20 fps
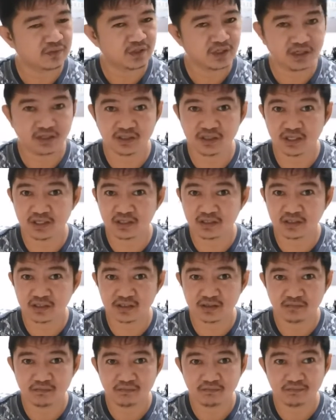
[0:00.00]
because
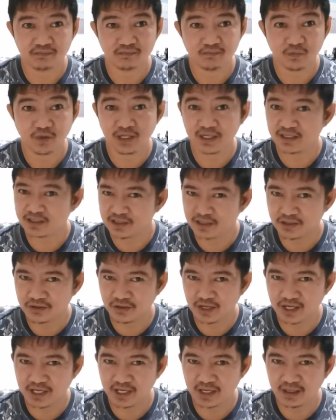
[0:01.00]
it's a
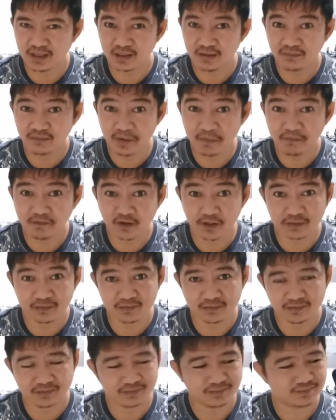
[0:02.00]
Nokia flip phone
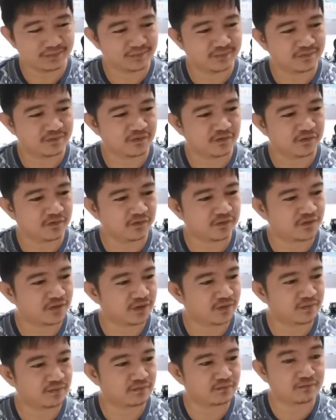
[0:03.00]

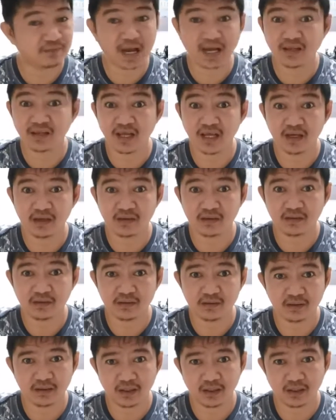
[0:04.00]
from back then